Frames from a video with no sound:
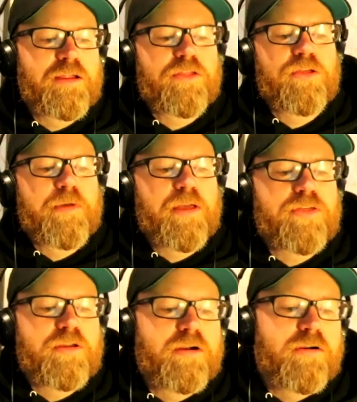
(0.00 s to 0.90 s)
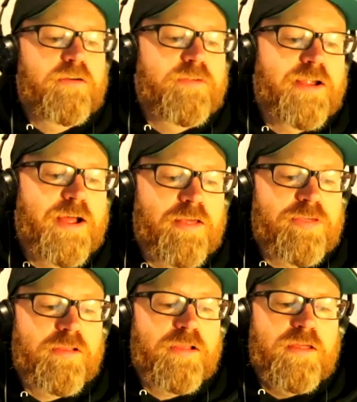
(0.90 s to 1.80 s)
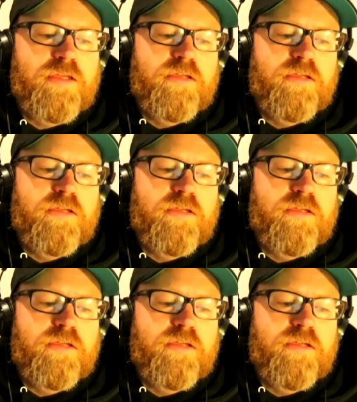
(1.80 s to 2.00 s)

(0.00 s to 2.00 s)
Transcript: HMS Carnarvon Castle